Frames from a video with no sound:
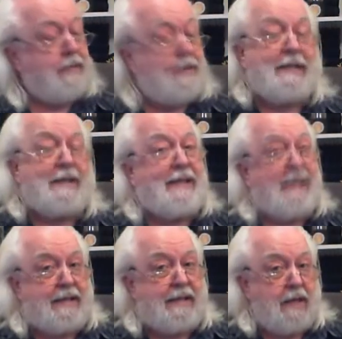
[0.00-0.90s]
when we
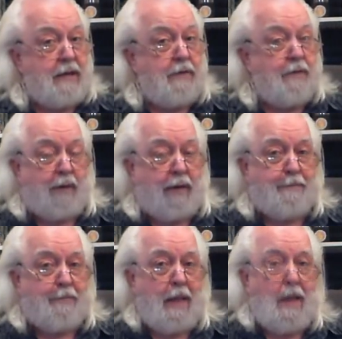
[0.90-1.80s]
got to the 6th
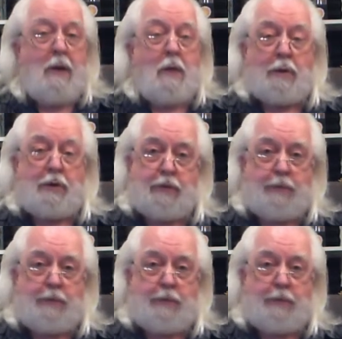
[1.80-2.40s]
fret,